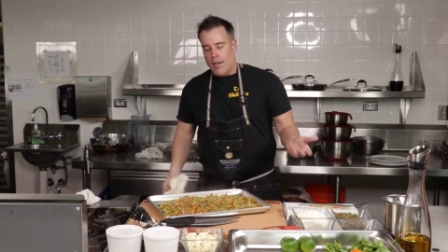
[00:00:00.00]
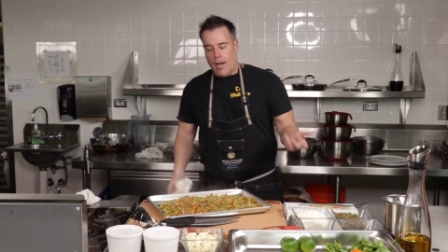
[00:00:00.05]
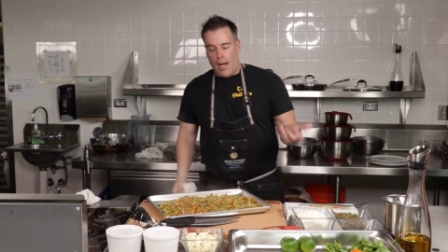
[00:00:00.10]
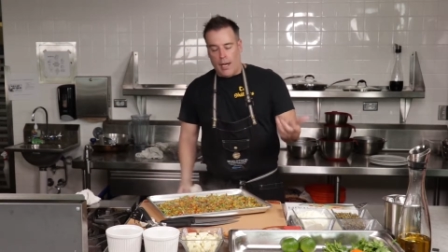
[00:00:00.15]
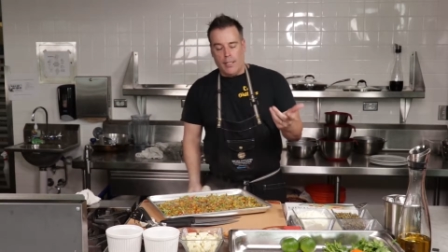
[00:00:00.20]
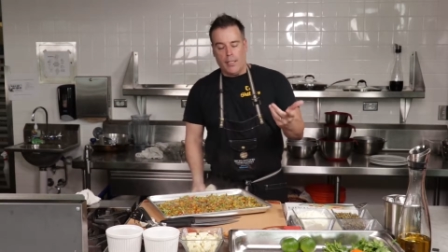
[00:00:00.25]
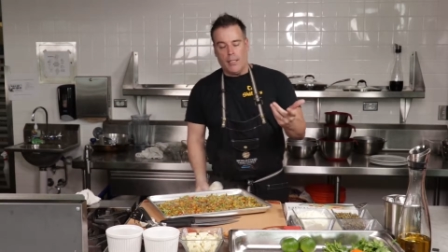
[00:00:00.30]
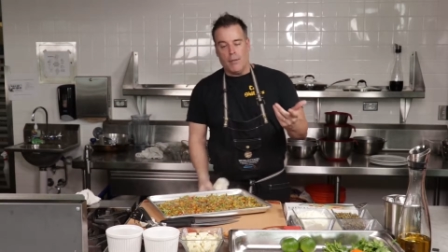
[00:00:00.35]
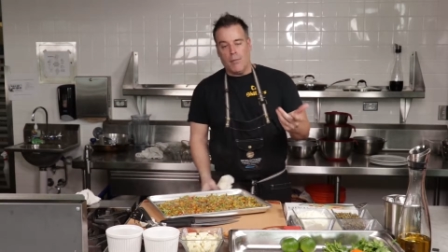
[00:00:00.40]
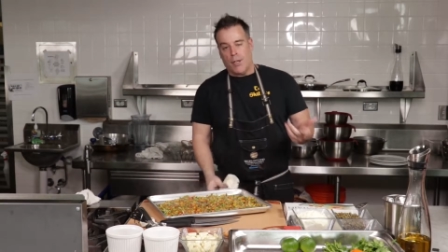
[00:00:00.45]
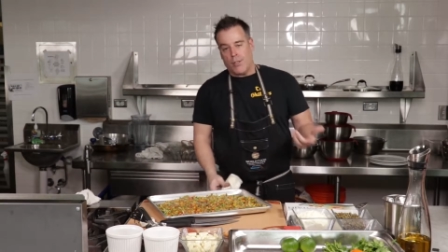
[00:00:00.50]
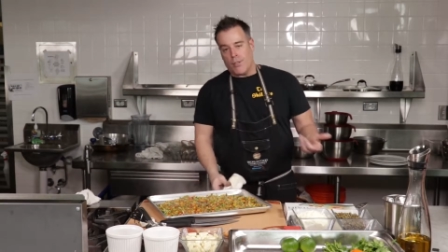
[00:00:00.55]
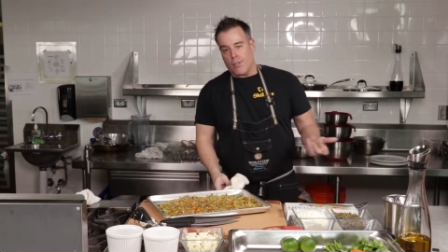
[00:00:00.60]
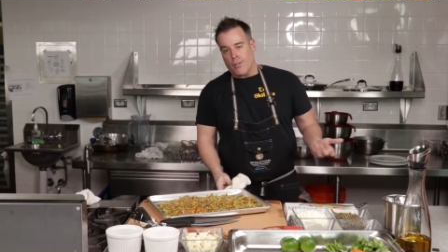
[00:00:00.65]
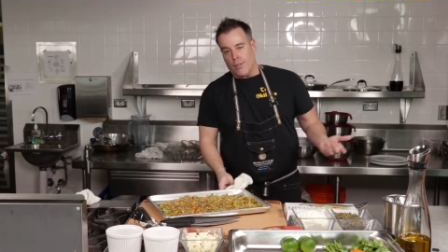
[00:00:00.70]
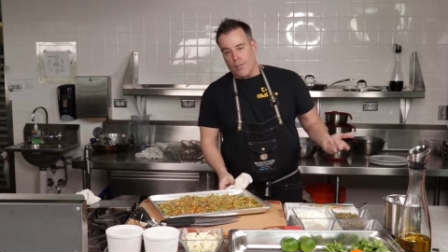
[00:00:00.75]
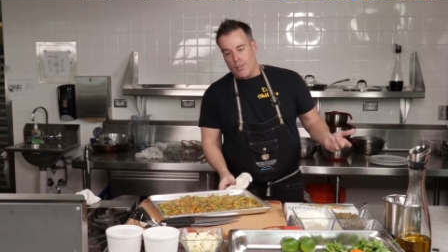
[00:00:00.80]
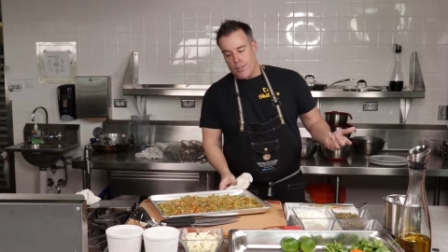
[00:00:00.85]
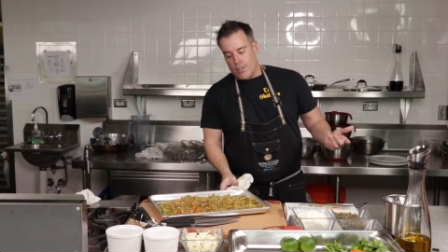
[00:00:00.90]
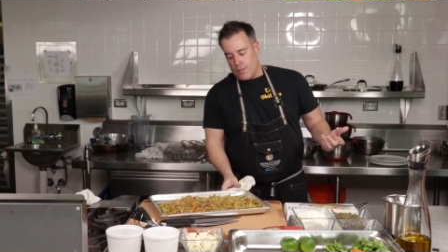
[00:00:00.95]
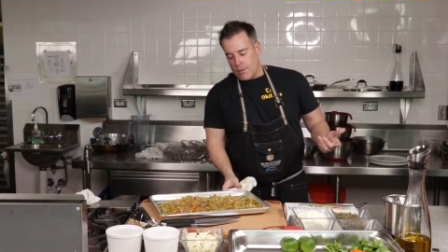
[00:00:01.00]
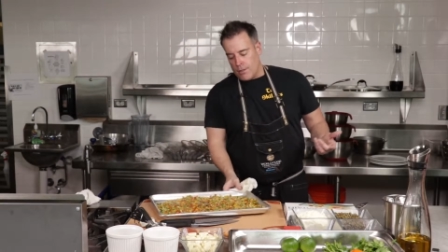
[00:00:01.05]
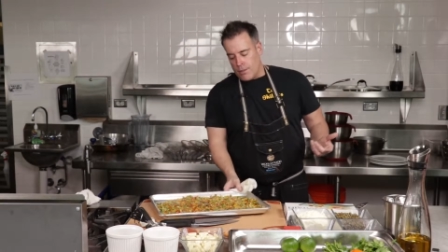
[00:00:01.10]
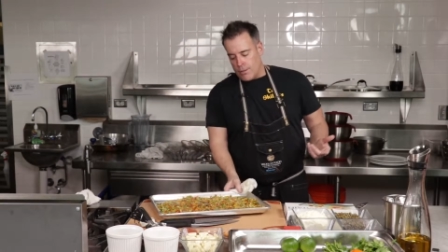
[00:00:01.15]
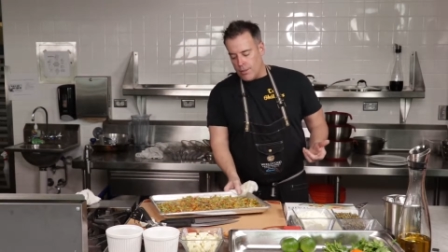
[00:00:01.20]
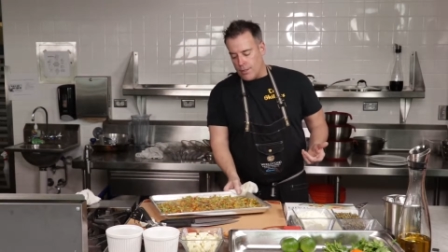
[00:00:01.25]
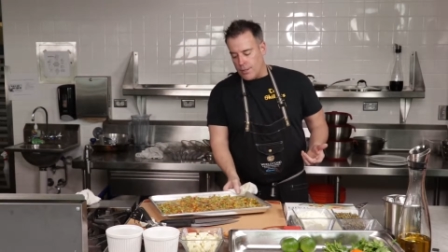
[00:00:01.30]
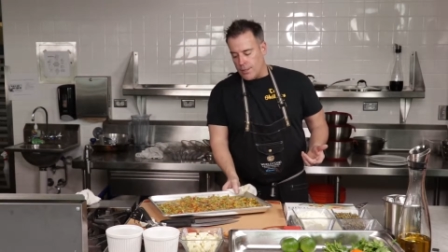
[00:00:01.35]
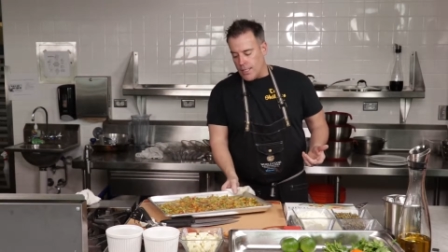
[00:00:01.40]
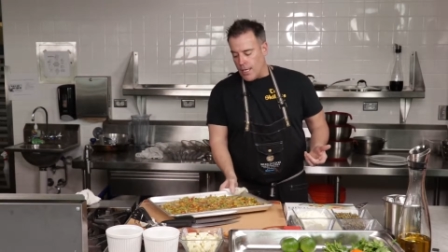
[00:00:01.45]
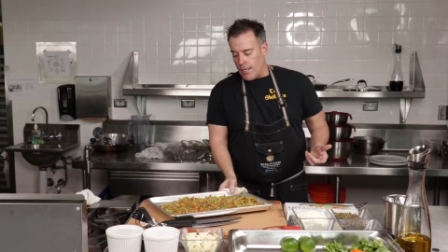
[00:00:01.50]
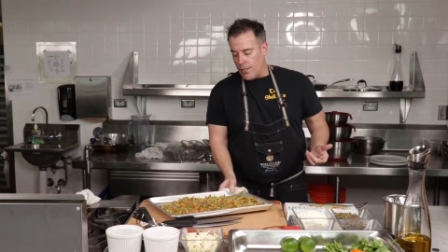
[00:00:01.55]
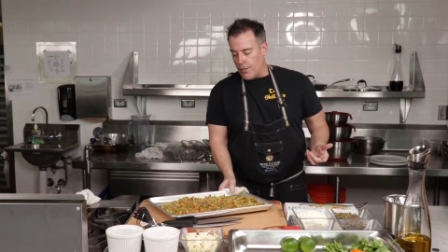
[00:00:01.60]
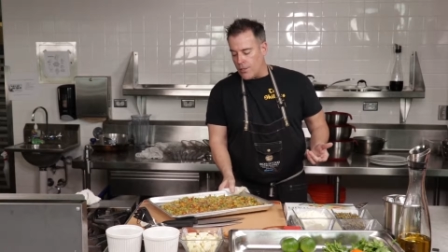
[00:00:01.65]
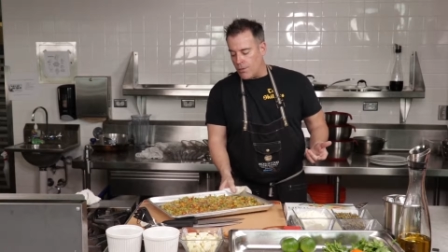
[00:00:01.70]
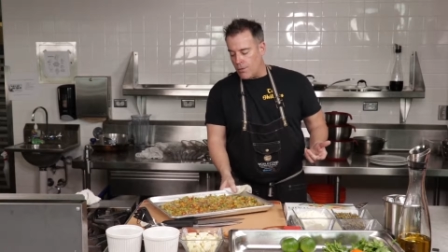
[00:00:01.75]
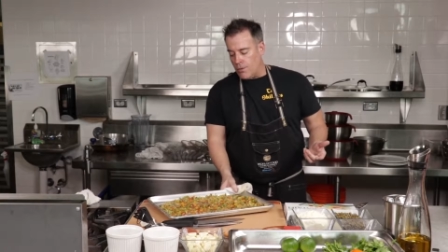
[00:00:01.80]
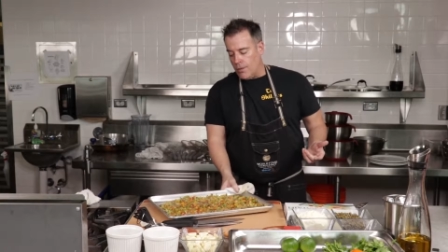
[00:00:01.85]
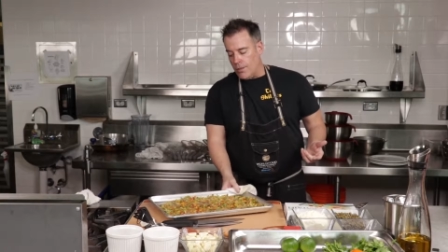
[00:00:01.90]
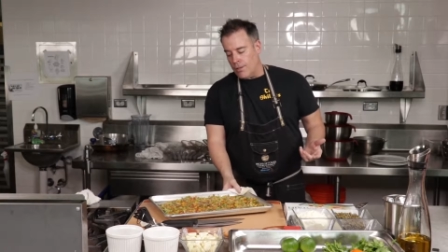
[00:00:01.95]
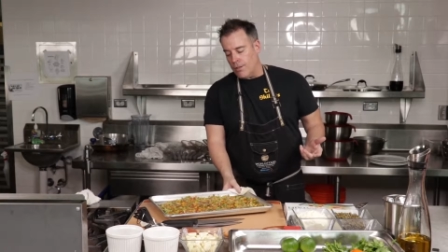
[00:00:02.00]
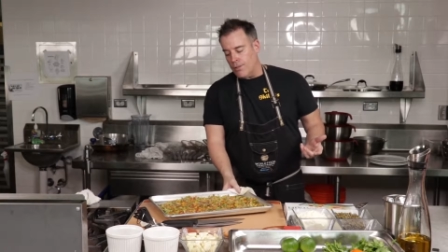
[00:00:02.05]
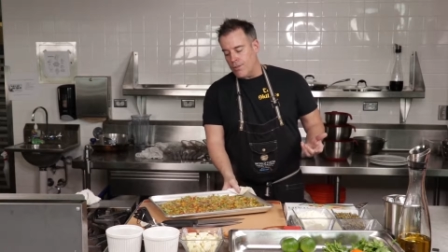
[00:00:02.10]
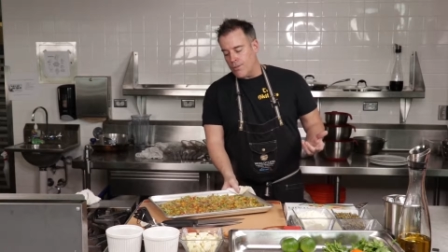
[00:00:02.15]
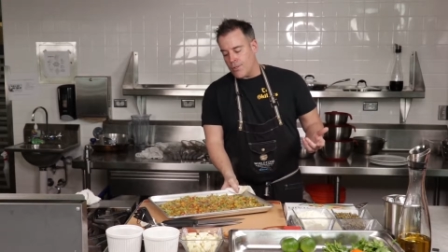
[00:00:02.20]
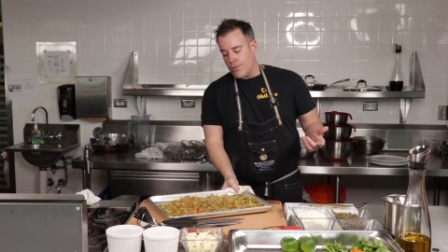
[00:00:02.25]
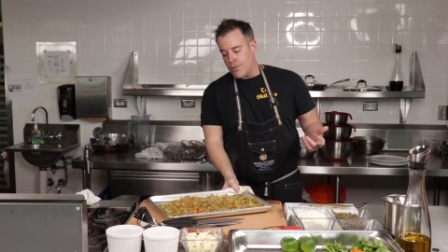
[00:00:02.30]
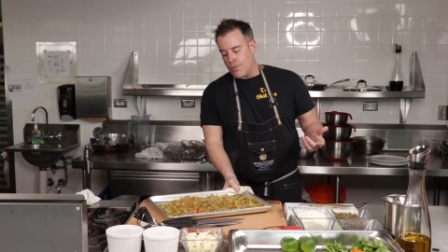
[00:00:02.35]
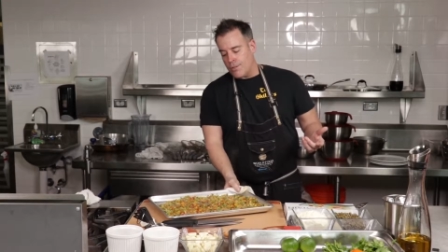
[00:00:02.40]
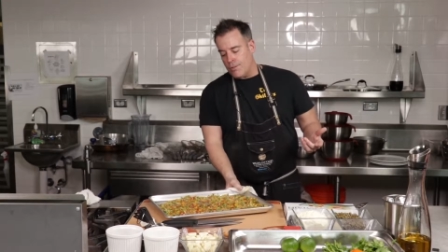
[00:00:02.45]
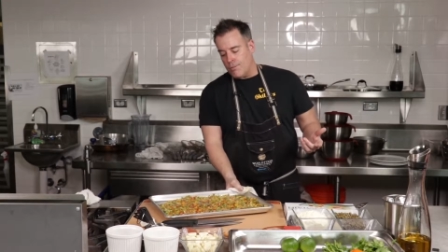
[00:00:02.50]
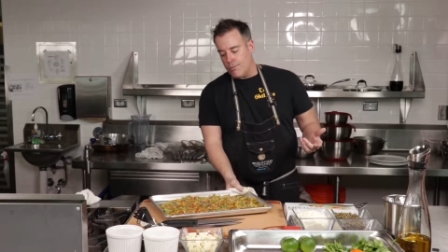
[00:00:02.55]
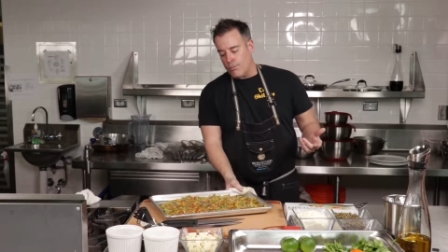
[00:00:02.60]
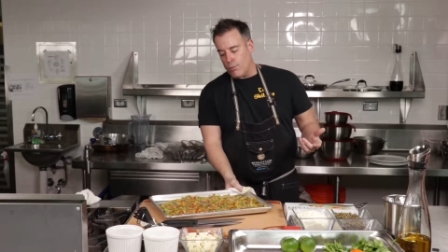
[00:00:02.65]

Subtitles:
I need to make sure it's cooked down or it's